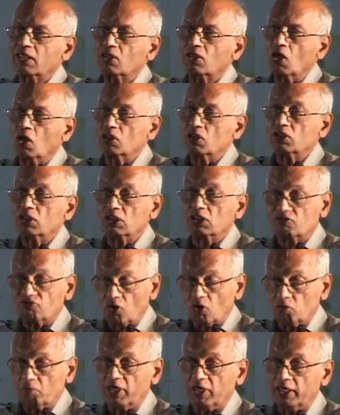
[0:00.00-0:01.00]
Technology is
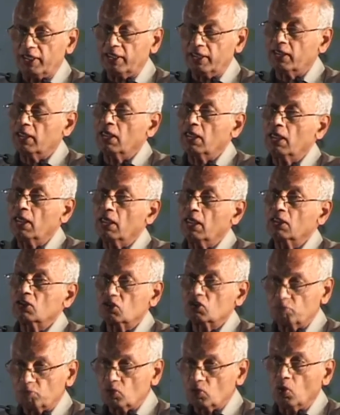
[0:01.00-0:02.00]
formally
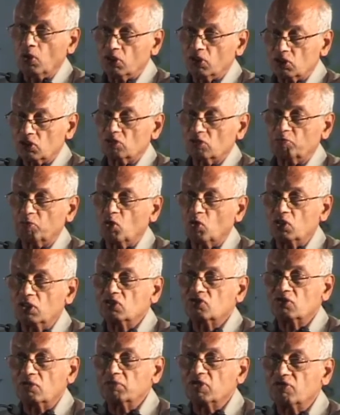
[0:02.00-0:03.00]
going to support
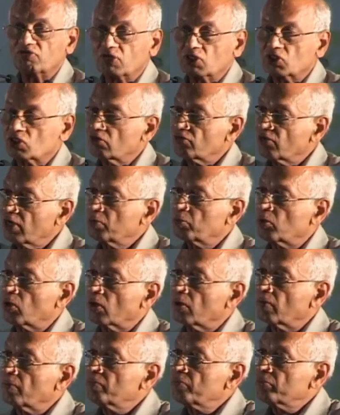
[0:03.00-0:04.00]
this from the 1st of
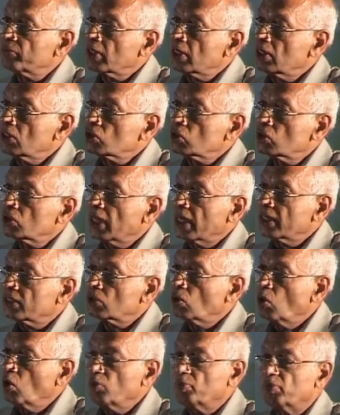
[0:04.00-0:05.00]
April. So that
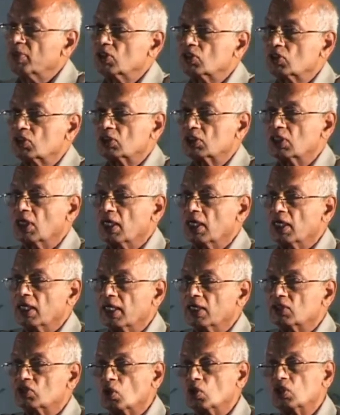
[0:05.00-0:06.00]
opens
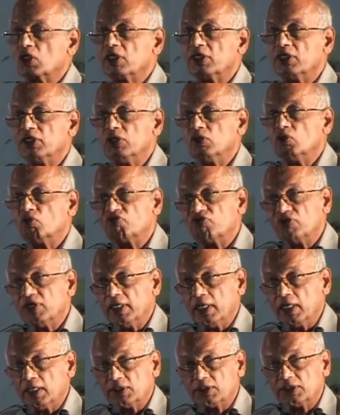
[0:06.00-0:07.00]
a totally new
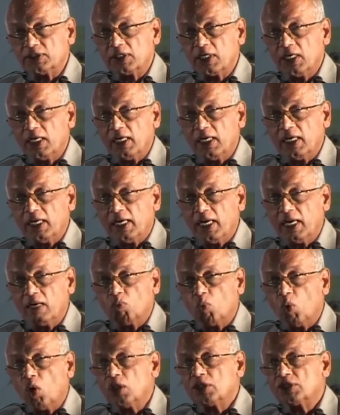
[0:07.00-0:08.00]
field.
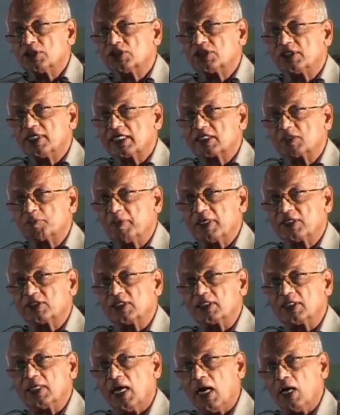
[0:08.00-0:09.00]
And what is the
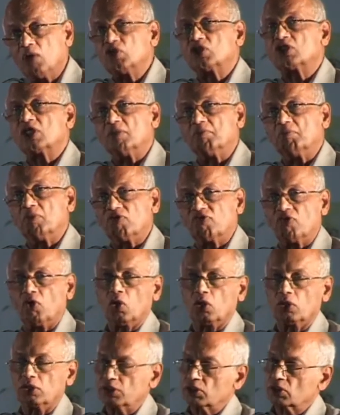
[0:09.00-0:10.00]
expected outcome of
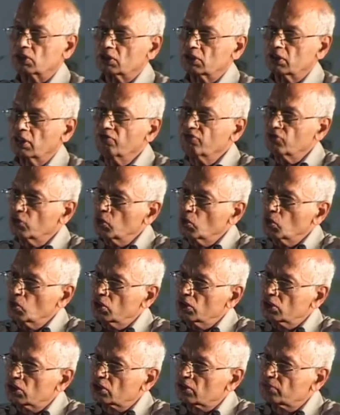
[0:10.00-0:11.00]
all this if you do
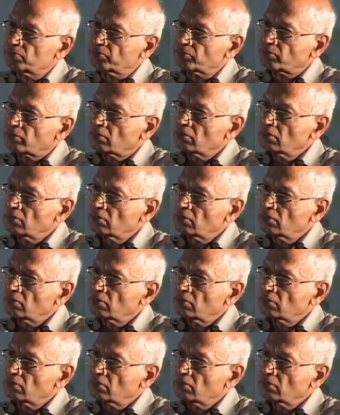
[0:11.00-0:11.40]
this?